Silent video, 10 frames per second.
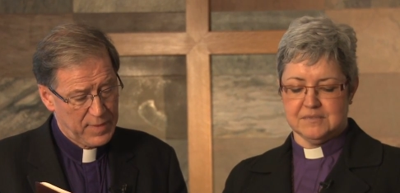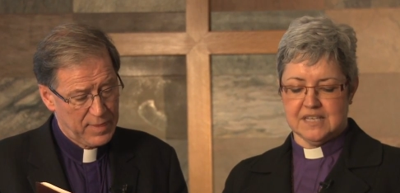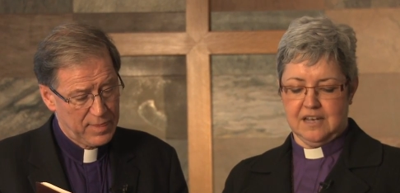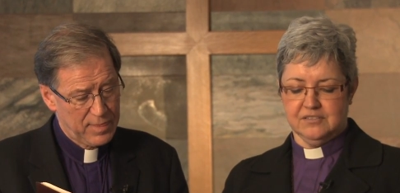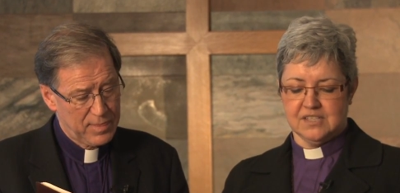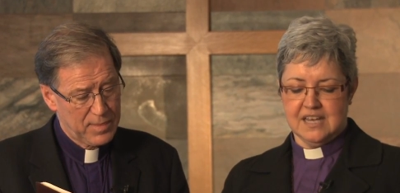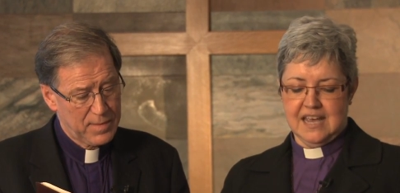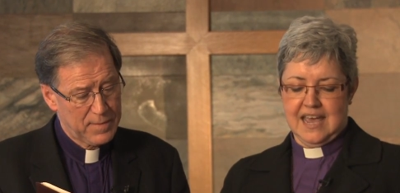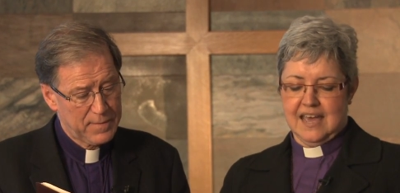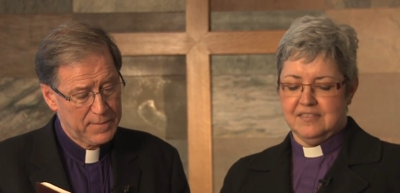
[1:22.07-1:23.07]
Speaker 1: themselves.
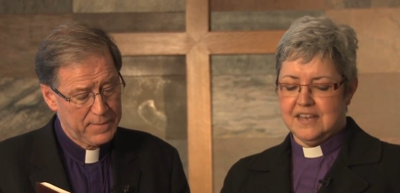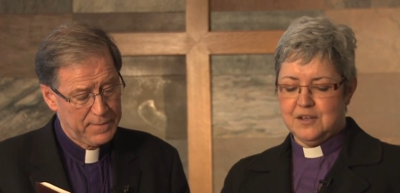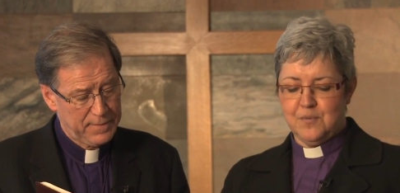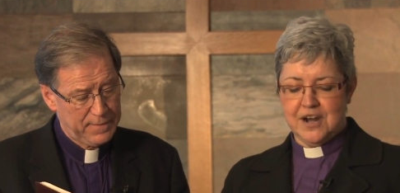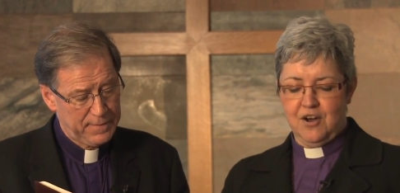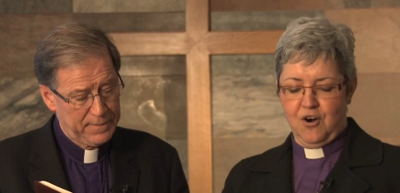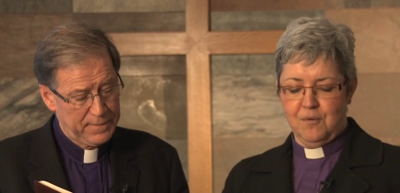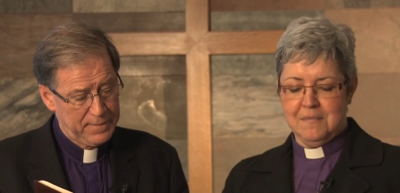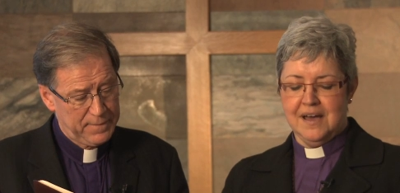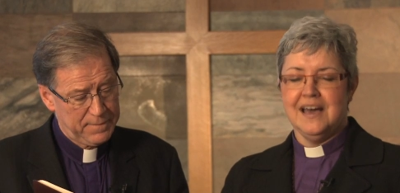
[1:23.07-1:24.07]
Then he went
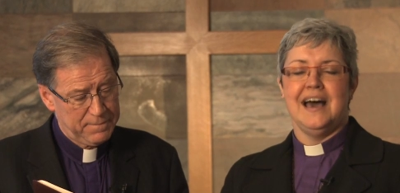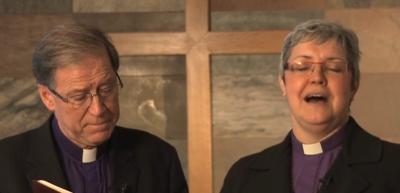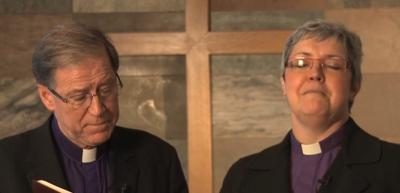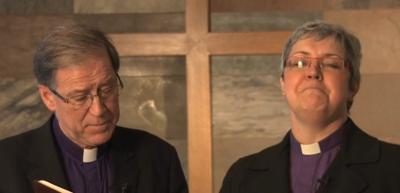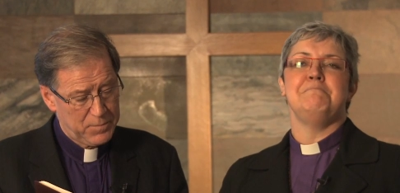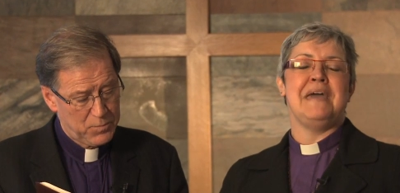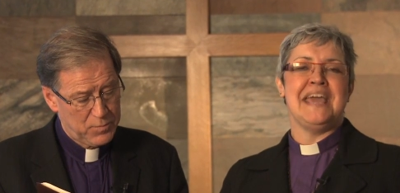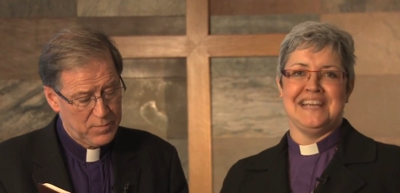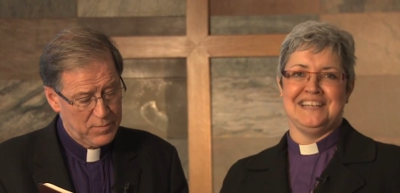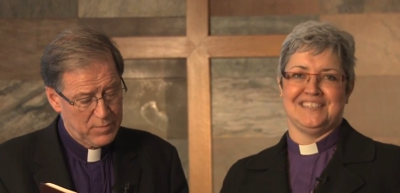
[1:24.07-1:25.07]
home
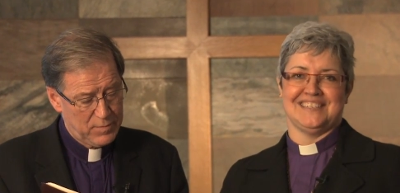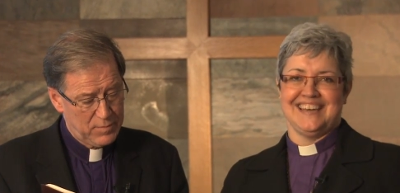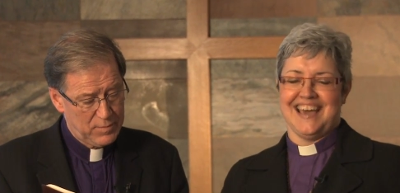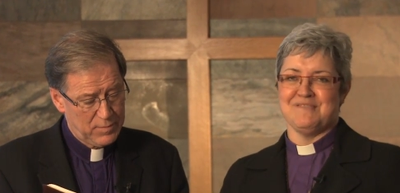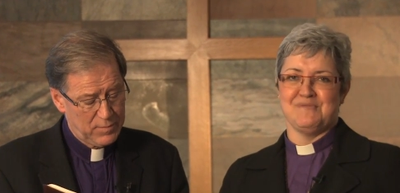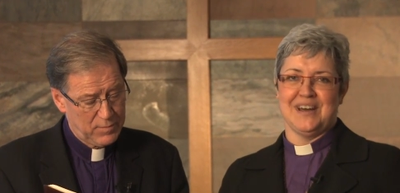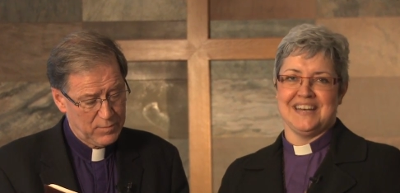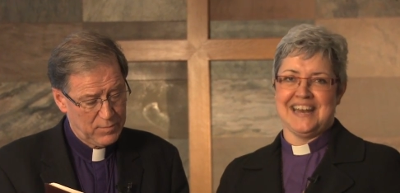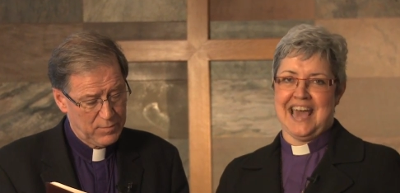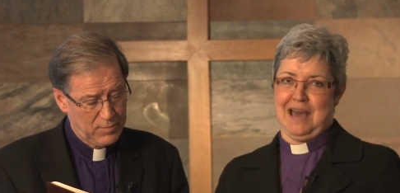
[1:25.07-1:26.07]
amazed at what
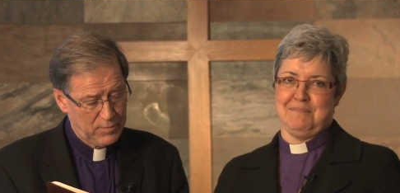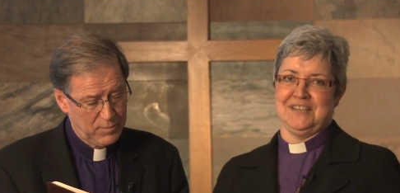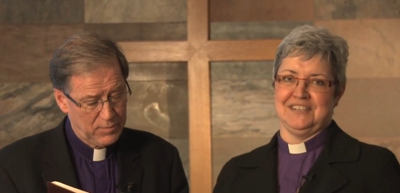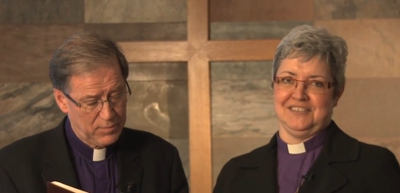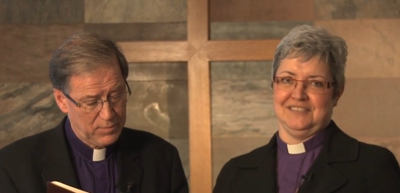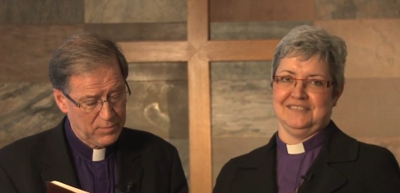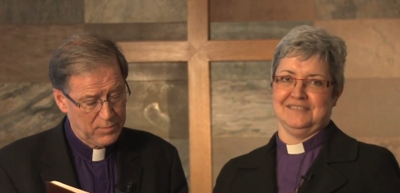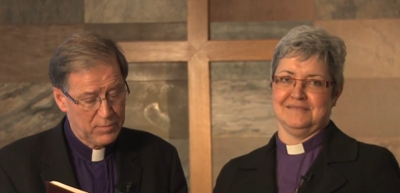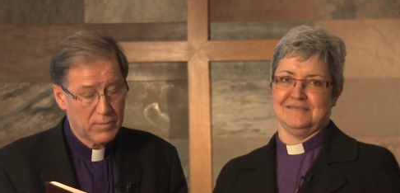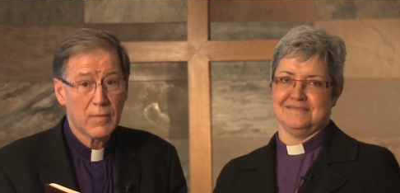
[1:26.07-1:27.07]
had happened.
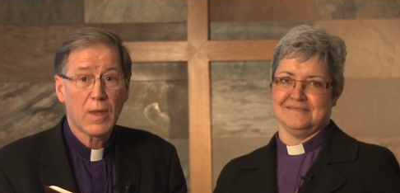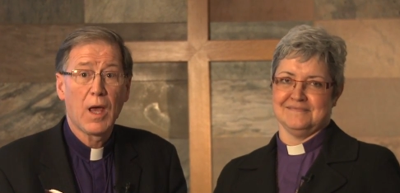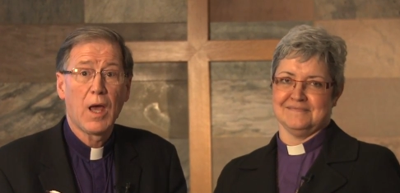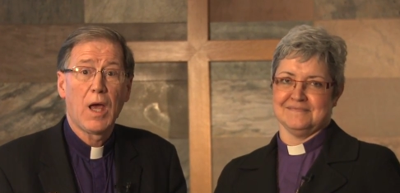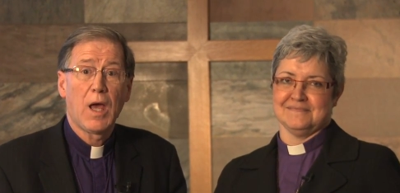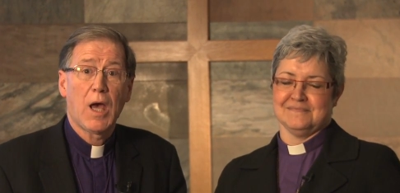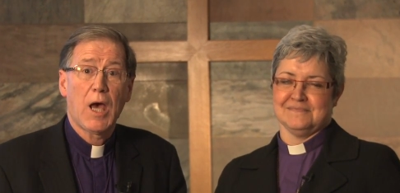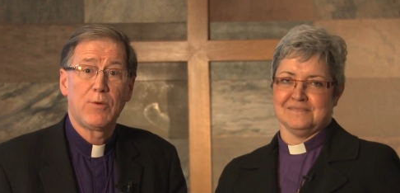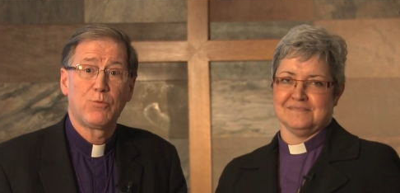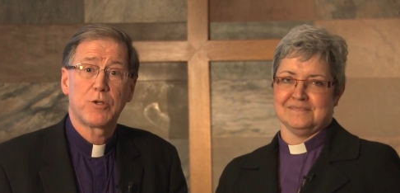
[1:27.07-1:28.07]

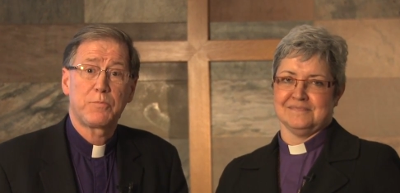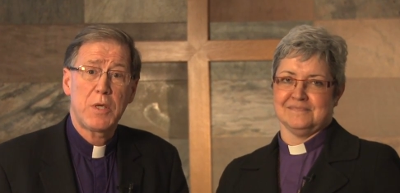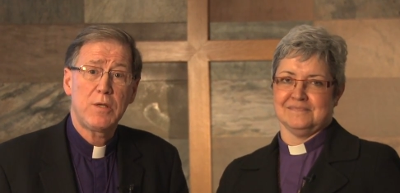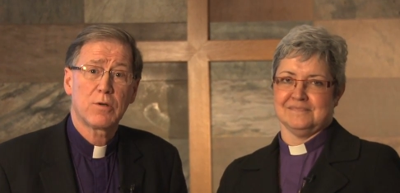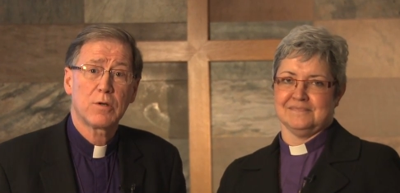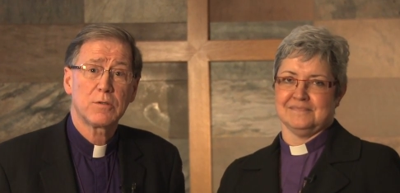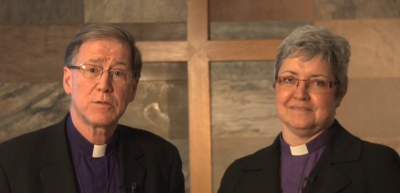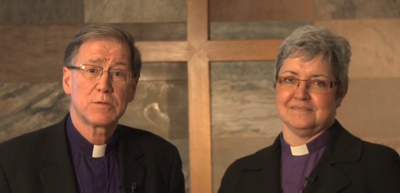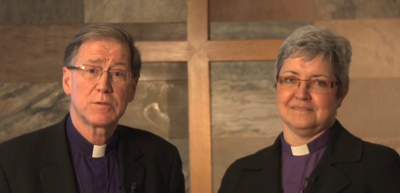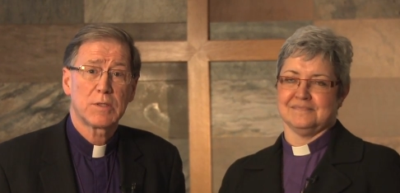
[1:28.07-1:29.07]
Speaker 2: And with Peter
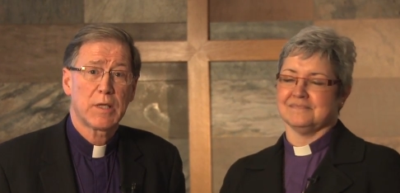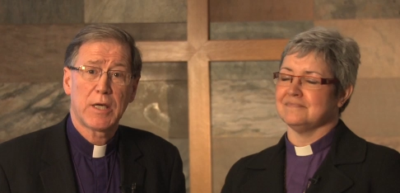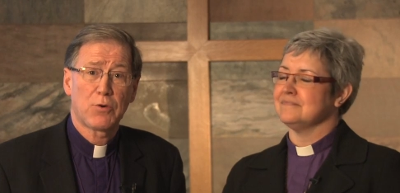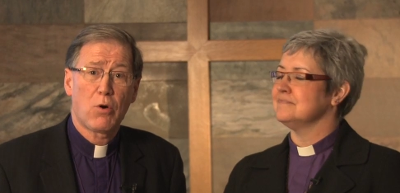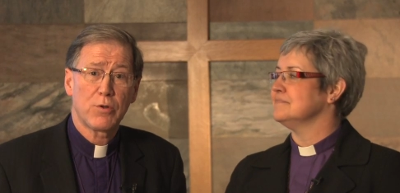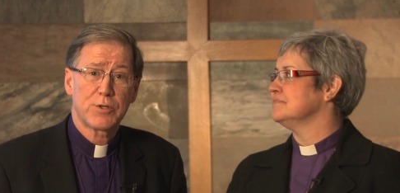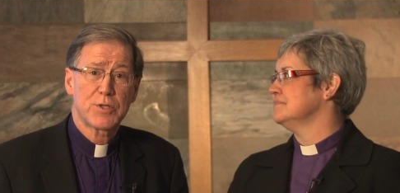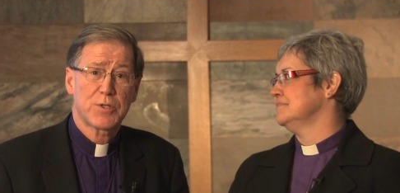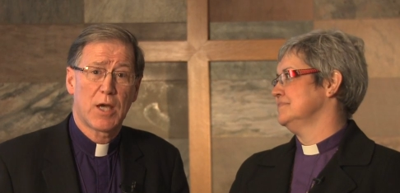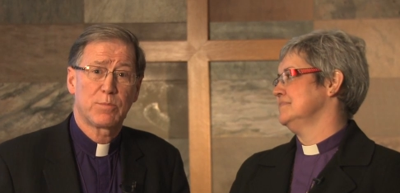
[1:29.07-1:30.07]
and all the
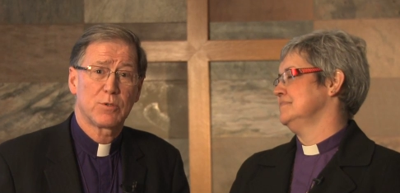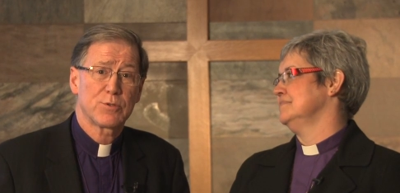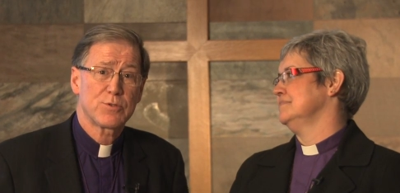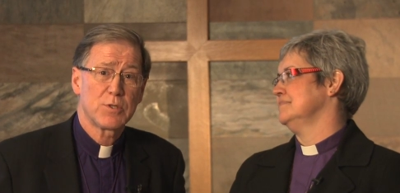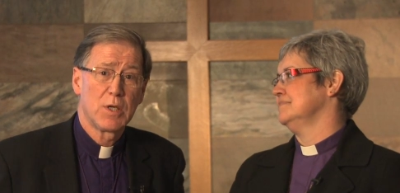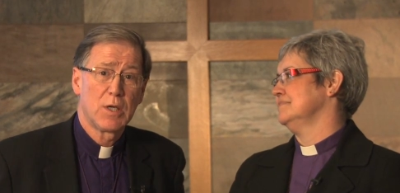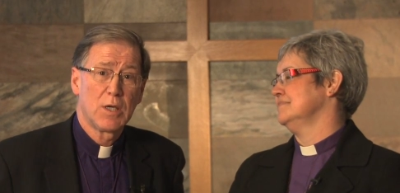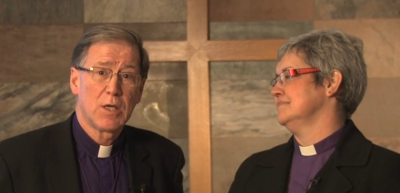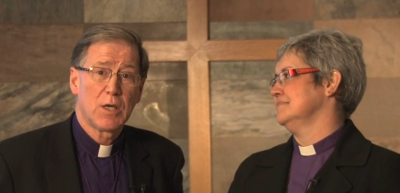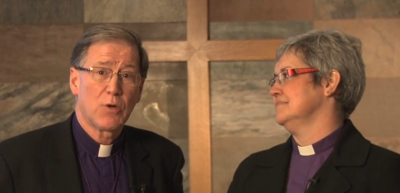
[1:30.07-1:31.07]
disciples,
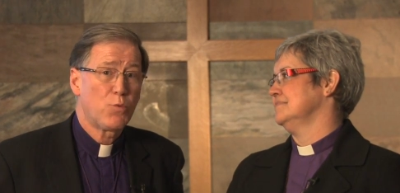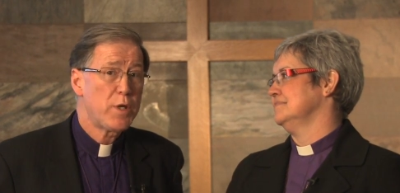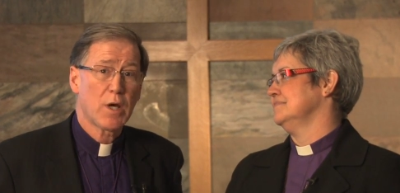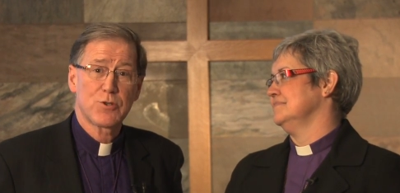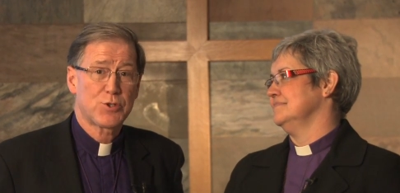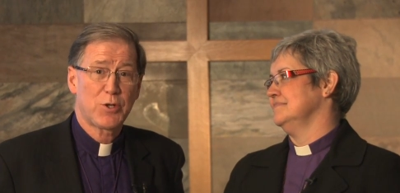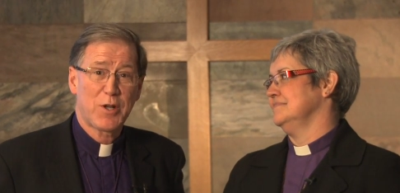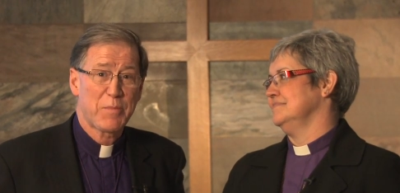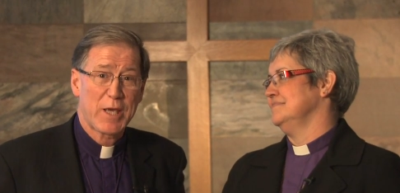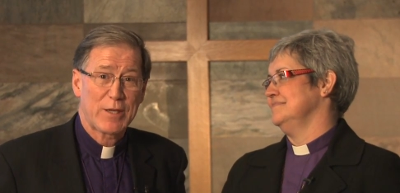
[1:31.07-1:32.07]
we are
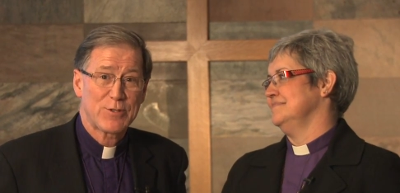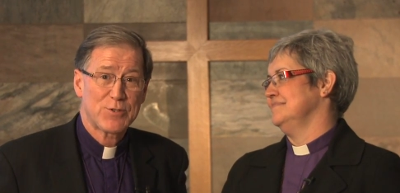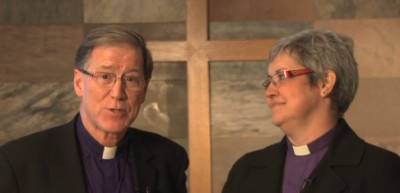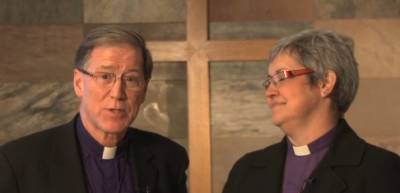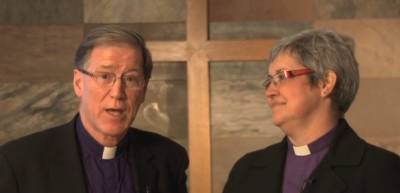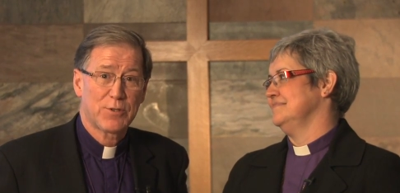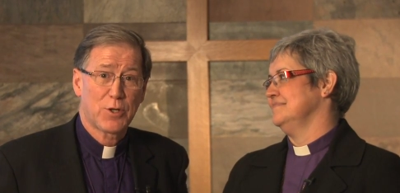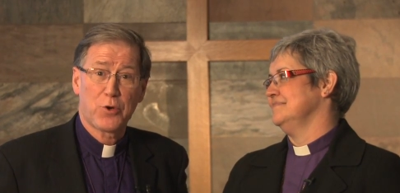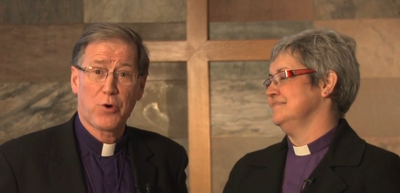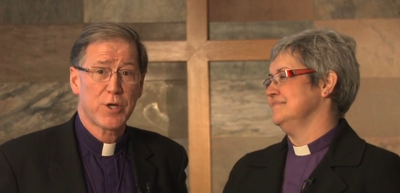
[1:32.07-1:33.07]
still amazed at
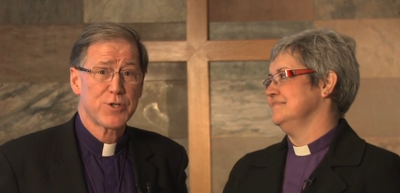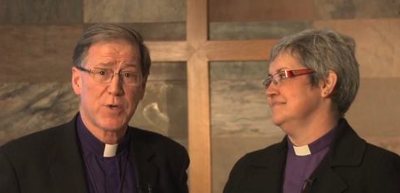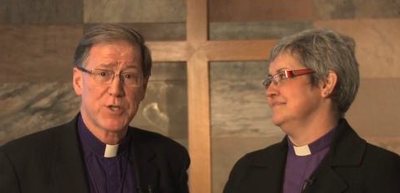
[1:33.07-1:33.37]
the glorious